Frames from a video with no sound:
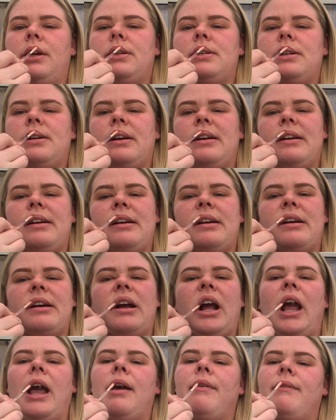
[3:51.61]
to
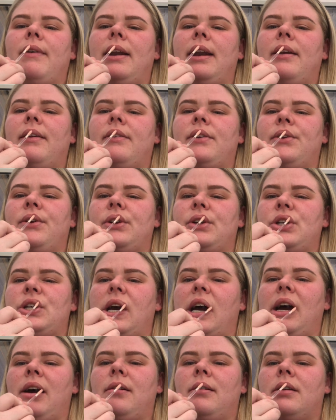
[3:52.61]
get my lips not
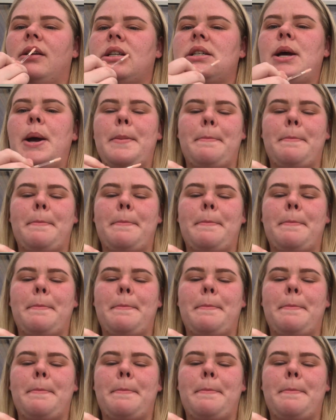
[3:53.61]
chapped